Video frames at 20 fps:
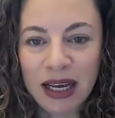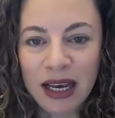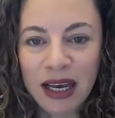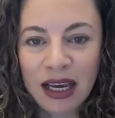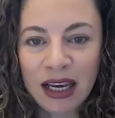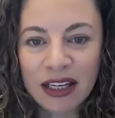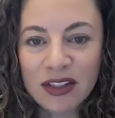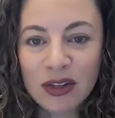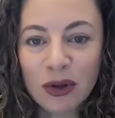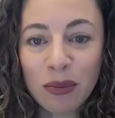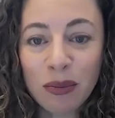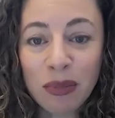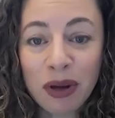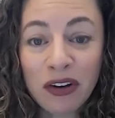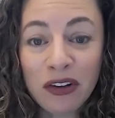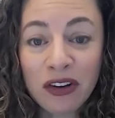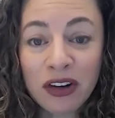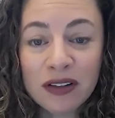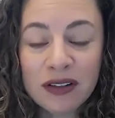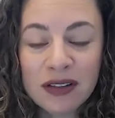And so a
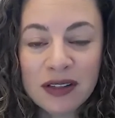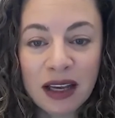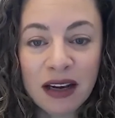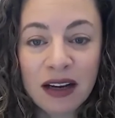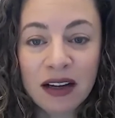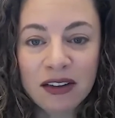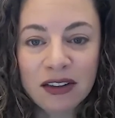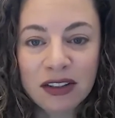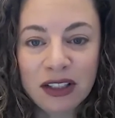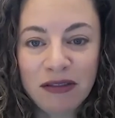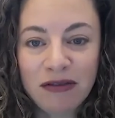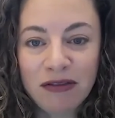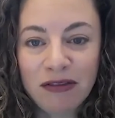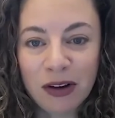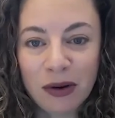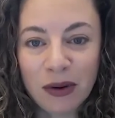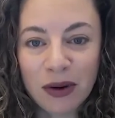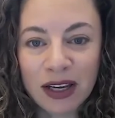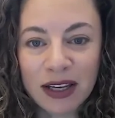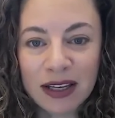period of single deep
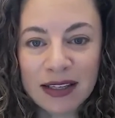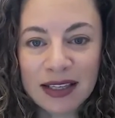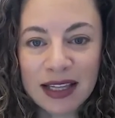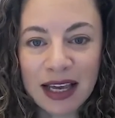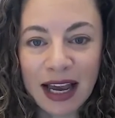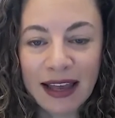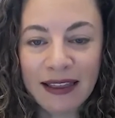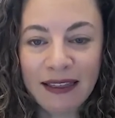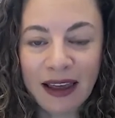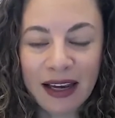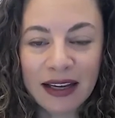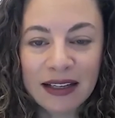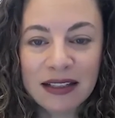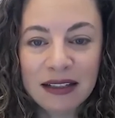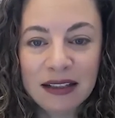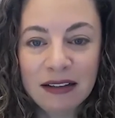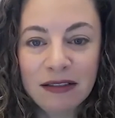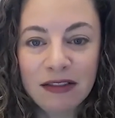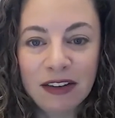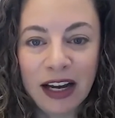focus, I like to
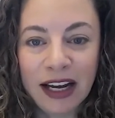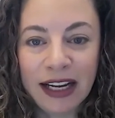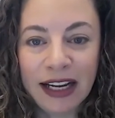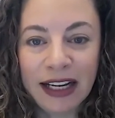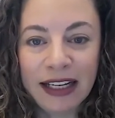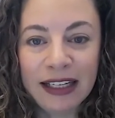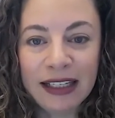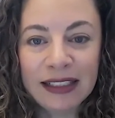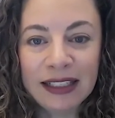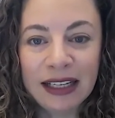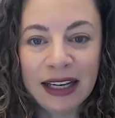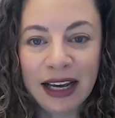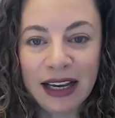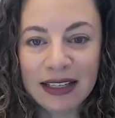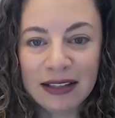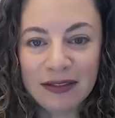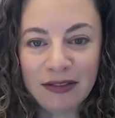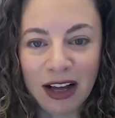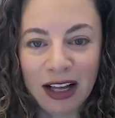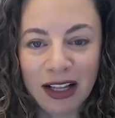define it
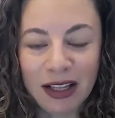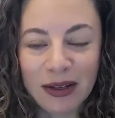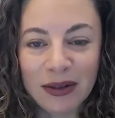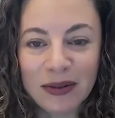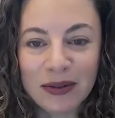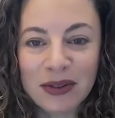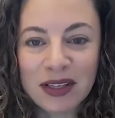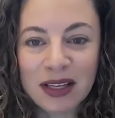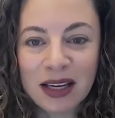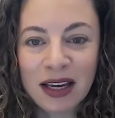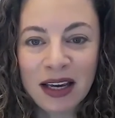as follows.